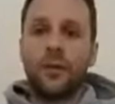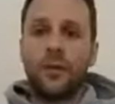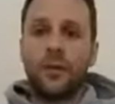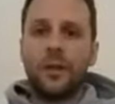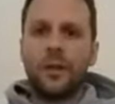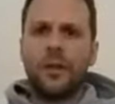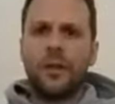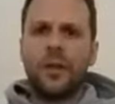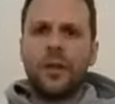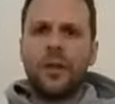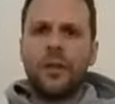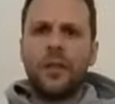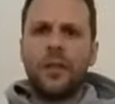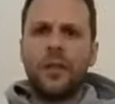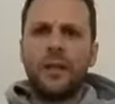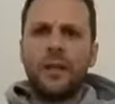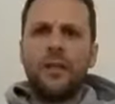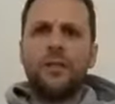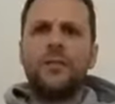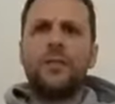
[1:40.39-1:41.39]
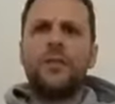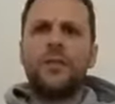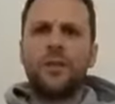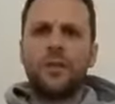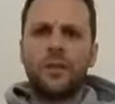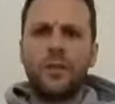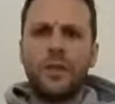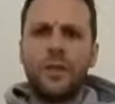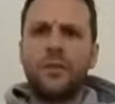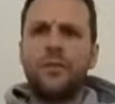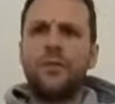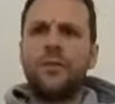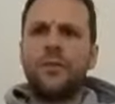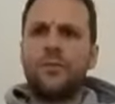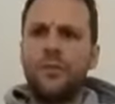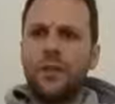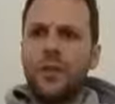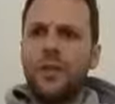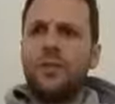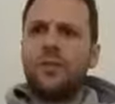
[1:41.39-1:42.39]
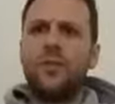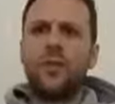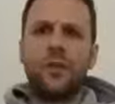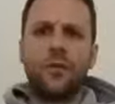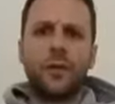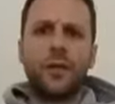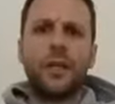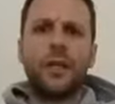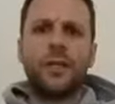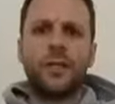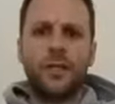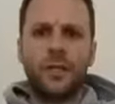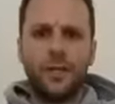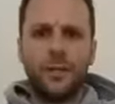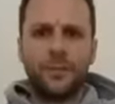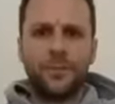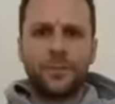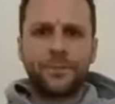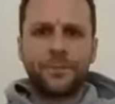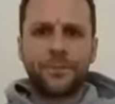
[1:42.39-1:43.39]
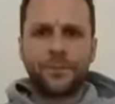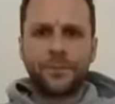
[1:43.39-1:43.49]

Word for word: on it and, it, and it was a it was a really good comment actually.